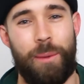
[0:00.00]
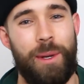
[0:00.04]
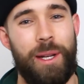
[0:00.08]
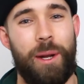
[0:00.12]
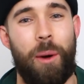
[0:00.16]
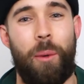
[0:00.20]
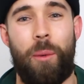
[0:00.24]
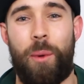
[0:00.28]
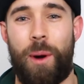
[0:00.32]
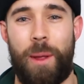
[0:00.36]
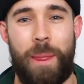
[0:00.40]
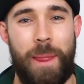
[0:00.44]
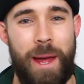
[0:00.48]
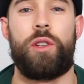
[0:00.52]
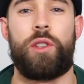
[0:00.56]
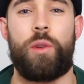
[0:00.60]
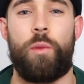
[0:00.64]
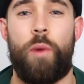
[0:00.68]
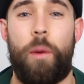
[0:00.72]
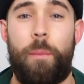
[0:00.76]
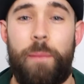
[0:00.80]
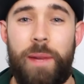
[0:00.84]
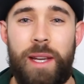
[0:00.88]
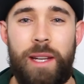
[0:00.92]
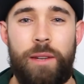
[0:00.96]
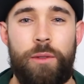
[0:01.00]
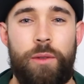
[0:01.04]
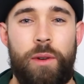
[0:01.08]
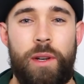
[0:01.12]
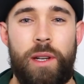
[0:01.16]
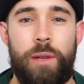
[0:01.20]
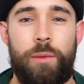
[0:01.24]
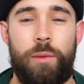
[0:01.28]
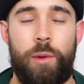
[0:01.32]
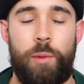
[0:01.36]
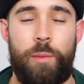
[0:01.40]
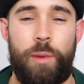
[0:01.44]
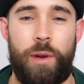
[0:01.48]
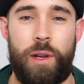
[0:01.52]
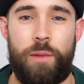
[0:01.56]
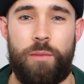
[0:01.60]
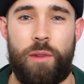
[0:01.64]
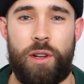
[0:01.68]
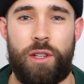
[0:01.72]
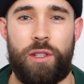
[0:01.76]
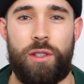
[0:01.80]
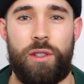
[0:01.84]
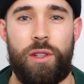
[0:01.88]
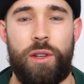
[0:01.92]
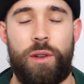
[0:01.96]
We don't want that. So what beard oil will pretty
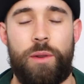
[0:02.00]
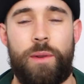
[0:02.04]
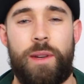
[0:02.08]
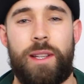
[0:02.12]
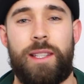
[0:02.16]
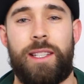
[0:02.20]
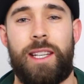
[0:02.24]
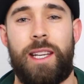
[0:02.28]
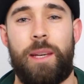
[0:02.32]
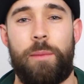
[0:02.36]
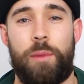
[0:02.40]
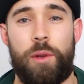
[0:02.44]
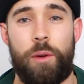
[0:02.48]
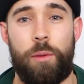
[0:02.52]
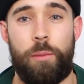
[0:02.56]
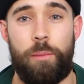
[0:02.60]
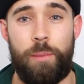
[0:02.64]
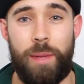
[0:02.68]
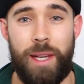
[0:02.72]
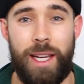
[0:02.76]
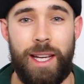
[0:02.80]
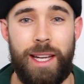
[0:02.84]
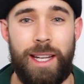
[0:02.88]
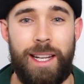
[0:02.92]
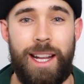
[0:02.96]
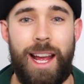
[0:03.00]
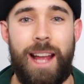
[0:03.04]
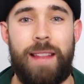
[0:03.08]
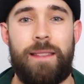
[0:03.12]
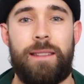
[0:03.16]
much do is keep your beard